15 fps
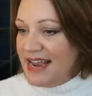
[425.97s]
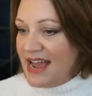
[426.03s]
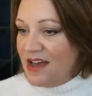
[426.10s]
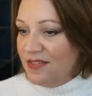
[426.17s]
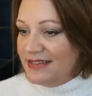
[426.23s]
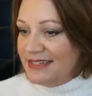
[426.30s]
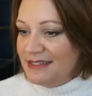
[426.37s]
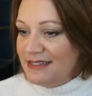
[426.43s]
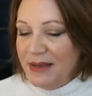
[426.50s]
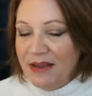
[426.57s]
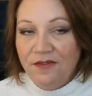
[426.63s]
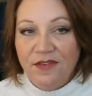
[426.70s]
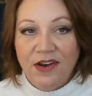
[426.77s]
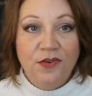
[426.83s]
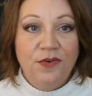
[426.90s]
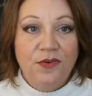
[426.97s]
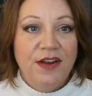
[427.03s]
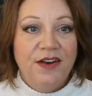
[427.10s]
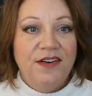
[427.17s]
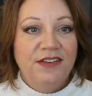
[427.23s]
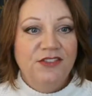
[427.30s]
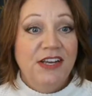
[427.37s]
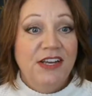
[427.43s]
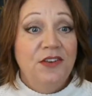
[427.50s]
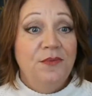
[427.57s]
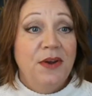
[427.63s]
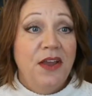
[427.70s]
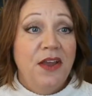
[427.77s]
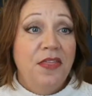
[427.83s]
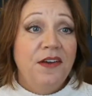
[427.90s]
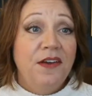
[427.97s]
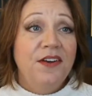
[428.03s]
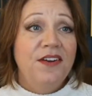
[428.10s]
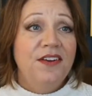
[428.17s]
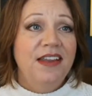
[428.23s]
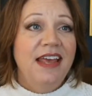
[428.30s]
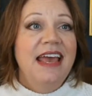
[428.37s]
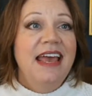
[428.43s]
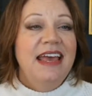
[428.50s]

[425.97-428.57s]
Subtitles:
this is being recorded on January 3rd.